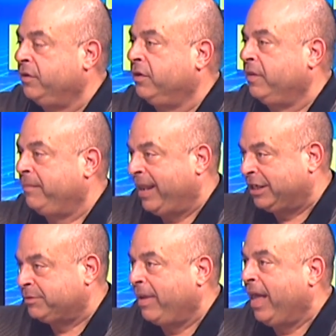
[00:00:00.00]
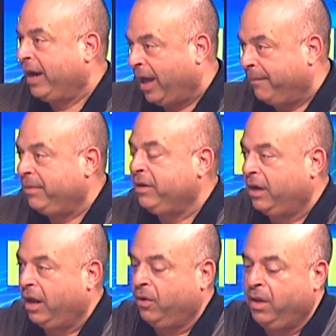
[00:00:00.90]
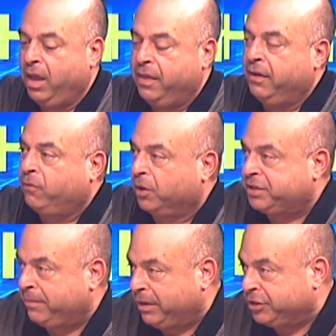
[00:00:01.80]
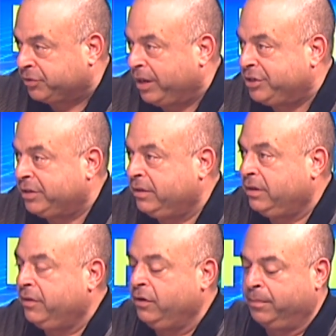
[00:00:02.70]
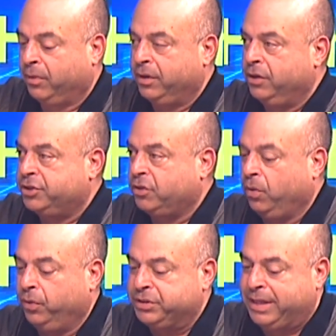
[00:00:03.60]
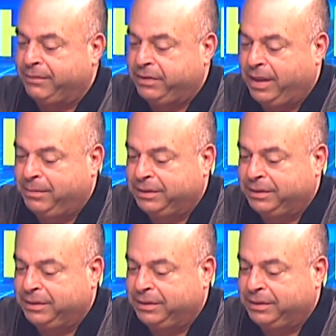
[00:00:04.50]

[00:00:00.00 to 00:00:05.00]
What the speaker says: You're the next man up, Mm-hmm. And of course, the administration, the Newport News schools, and everything.